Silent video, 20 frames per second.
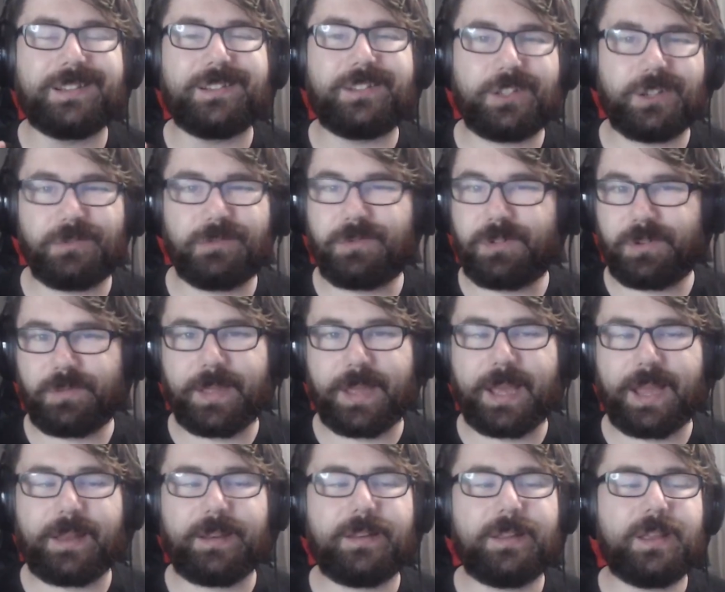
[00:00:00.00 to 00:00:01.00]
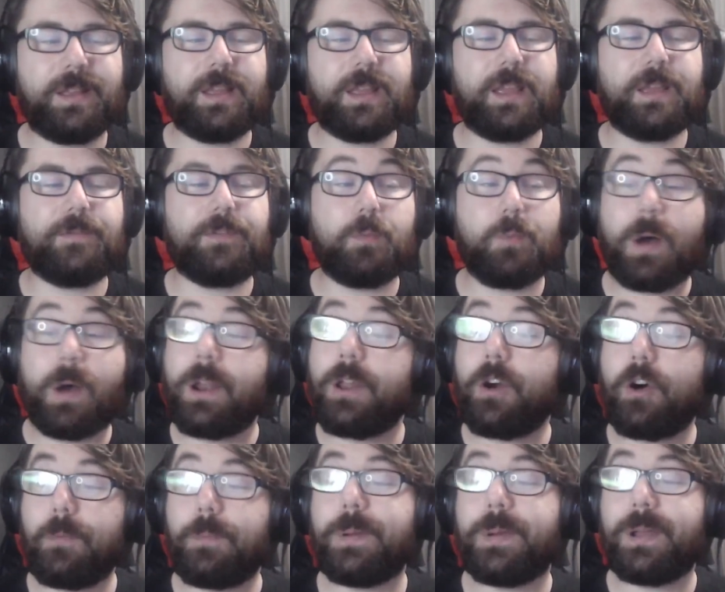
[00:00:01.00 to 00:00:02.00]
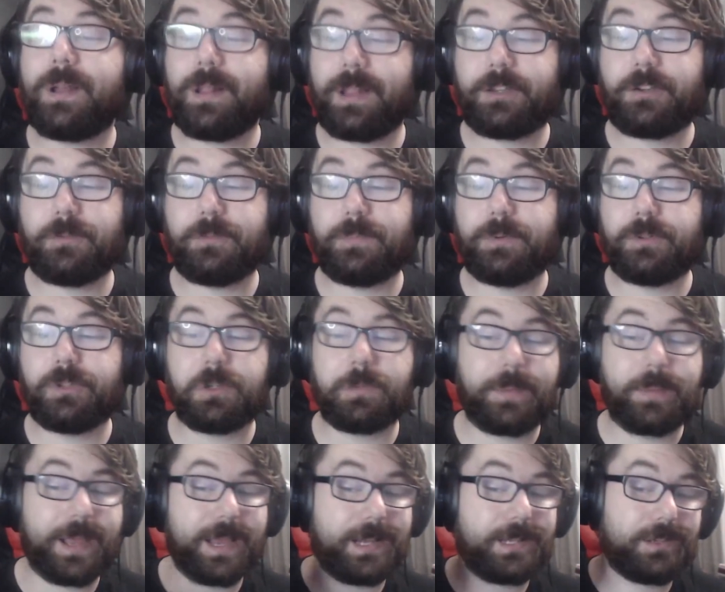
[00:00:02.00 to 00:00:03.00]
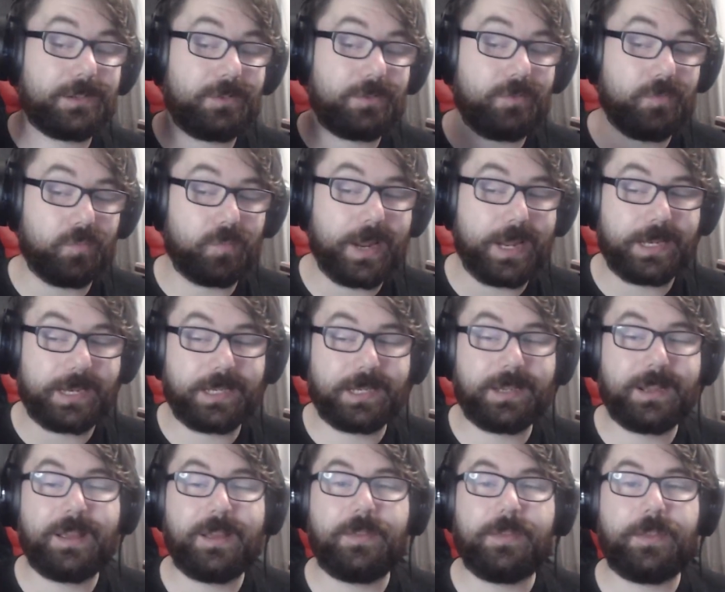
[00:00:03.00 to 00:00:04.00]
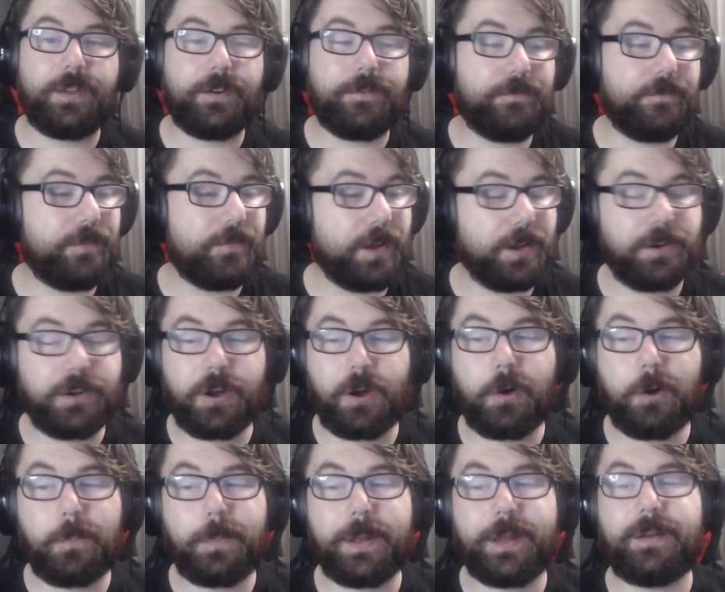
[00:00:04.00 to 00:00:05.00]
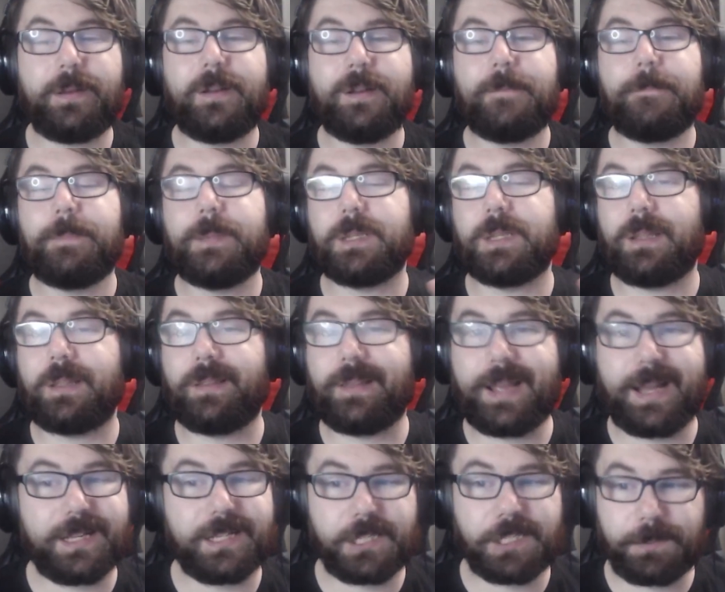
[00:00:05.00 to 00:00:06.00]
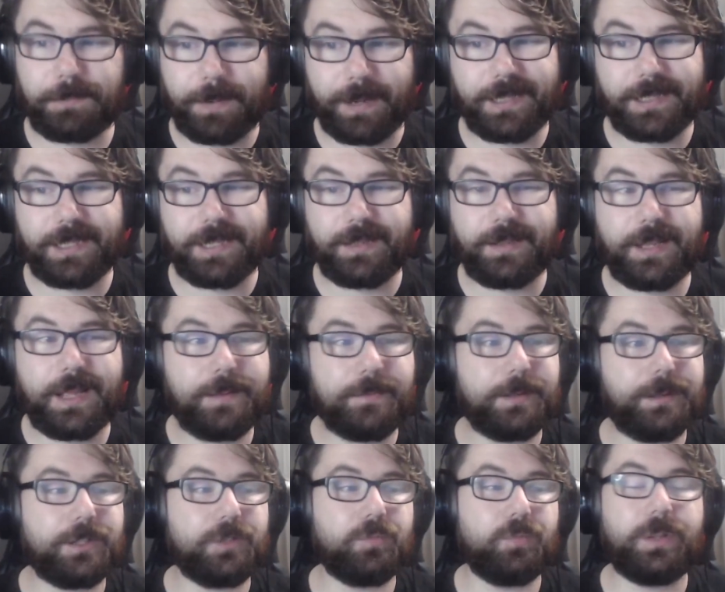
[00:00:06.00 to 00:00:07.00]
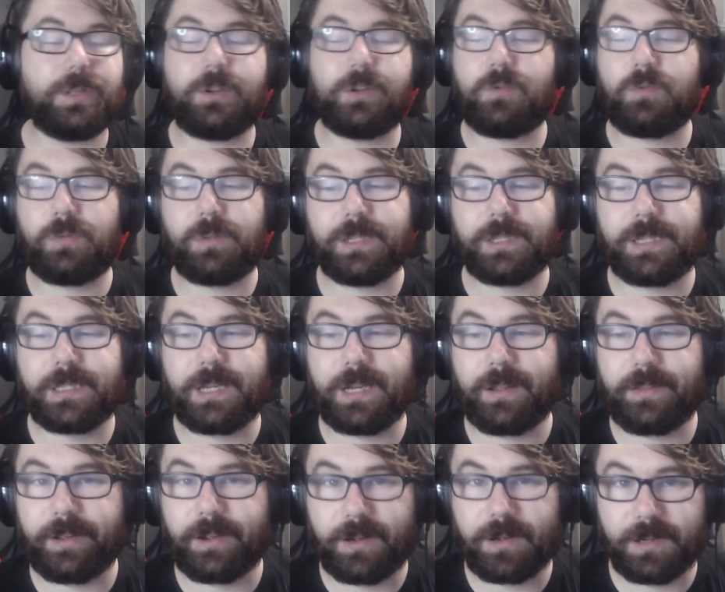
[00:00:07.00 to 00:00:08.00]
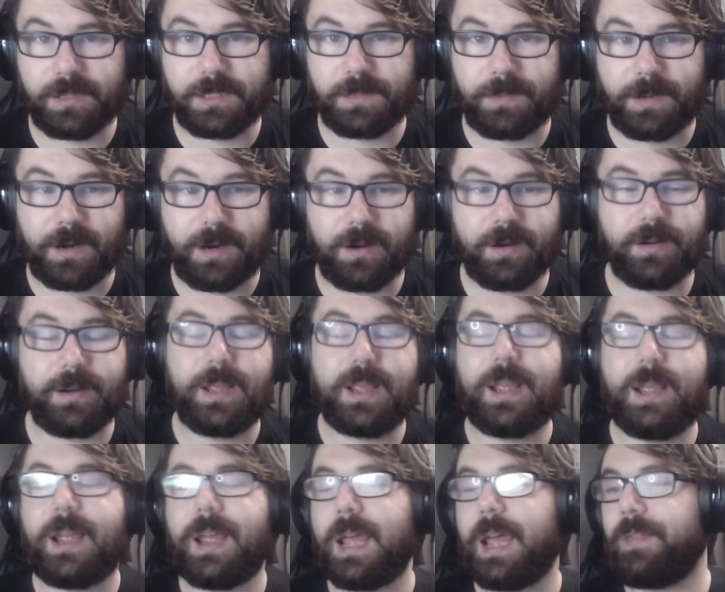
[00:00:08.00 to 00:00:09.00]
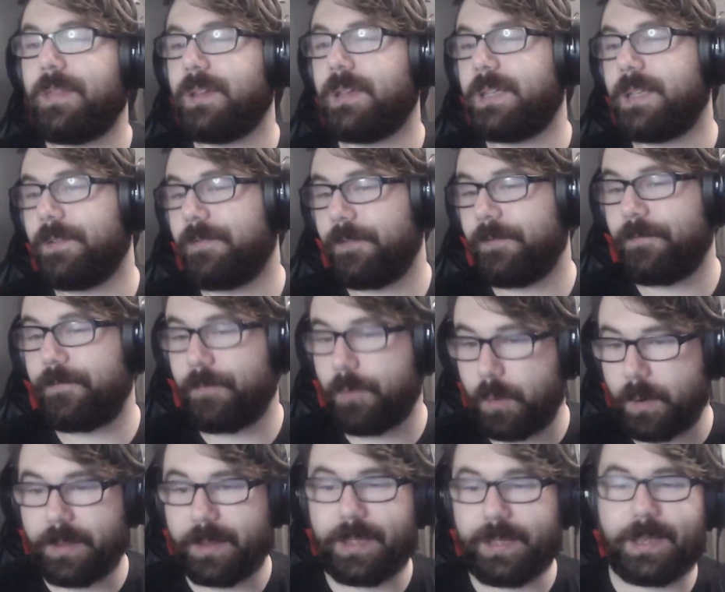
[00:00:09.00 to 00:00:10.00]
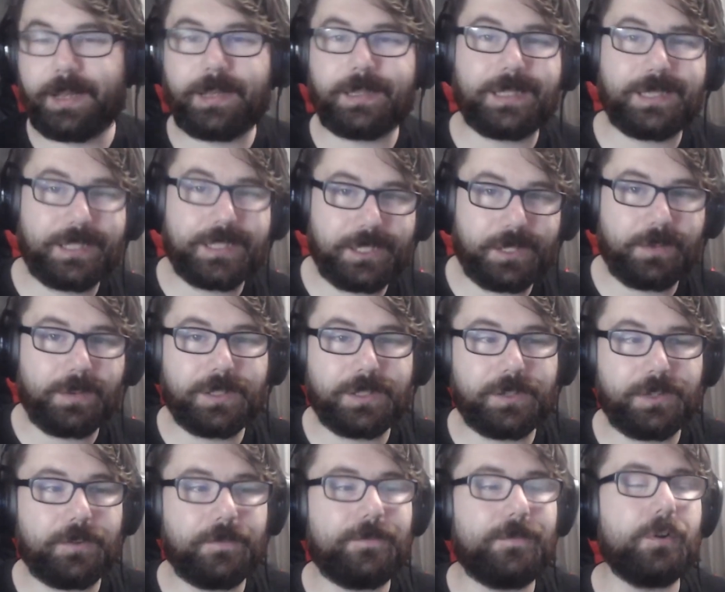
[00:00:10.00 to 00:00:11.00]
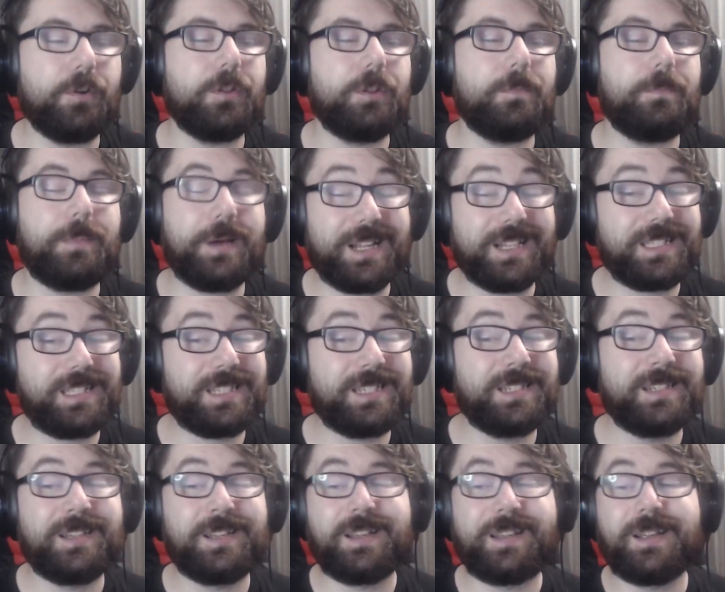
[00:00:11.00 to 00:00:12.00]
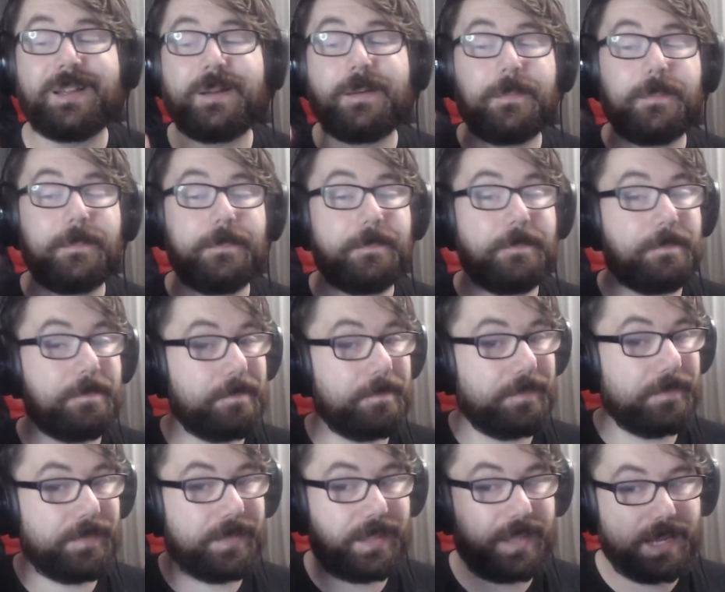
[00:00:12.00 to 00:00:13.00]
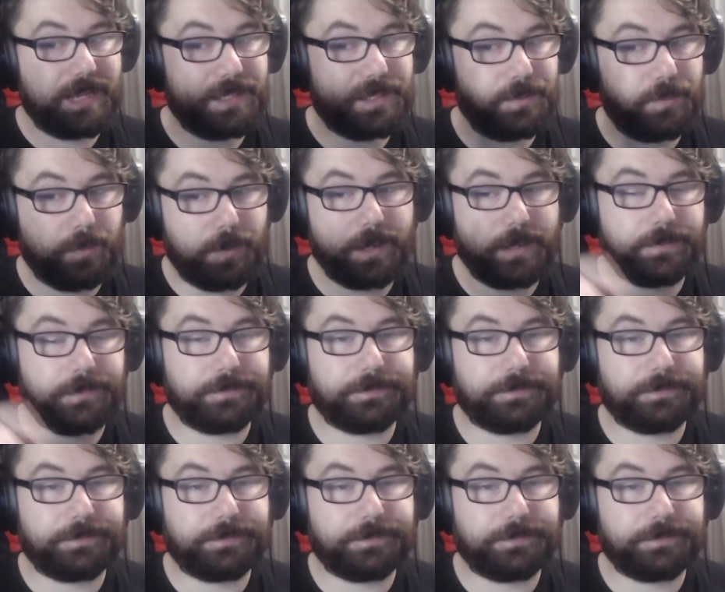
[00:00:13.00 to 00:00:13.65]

Don't do that. If you want to open collector booster packs, great. They're fun to open. There's a lot of spice in them. It's really cool to see all the awesome art and the different foilings and so on and so forth. But guess what?